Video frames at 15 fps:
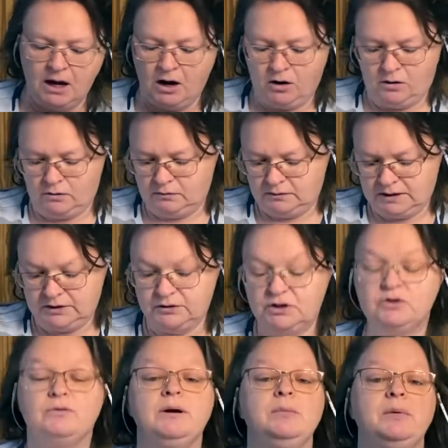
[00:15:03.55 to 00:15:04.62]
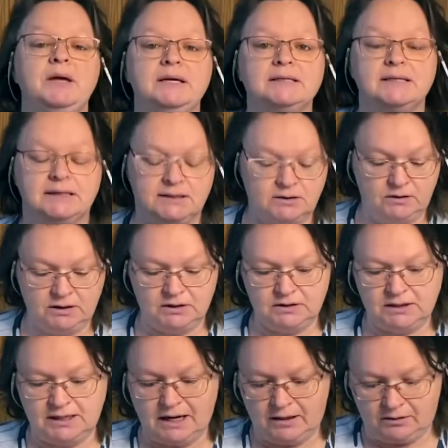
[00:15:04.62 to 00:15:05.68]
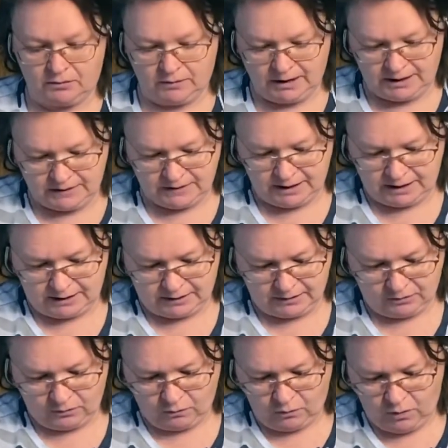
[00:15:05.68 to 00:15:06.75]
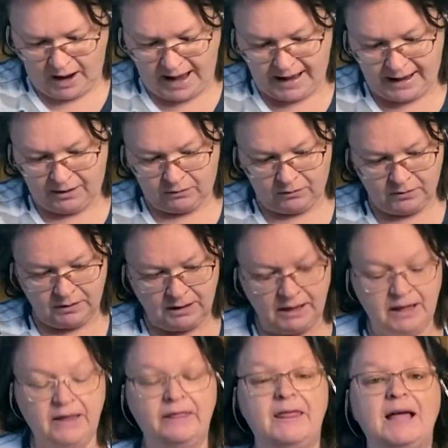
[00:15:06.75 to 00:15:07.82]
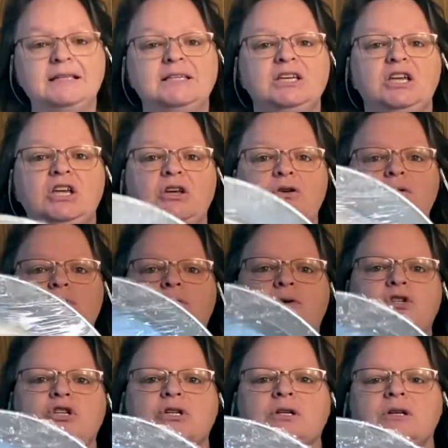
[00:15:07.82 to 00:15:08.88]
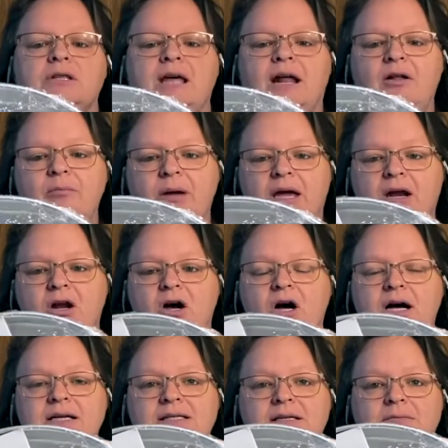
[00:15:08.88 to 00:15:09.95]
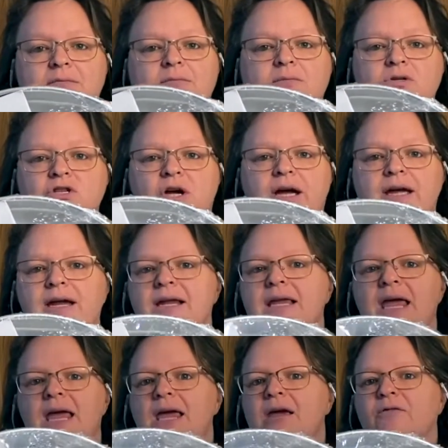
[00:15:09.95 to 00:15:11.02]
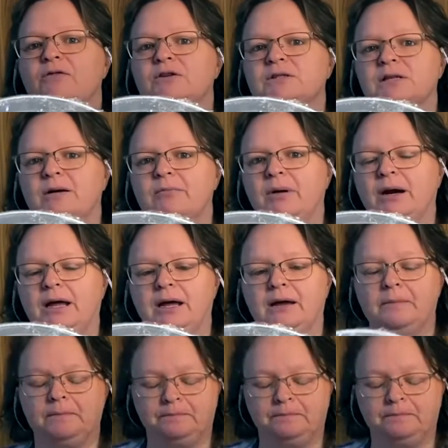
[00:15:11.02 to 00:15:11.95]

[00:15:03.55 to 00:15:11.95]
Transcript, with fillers: Oh, there's three pieces, so there's another one in there. Wow, that's huge. That'll make an awesome giant cake for somebody.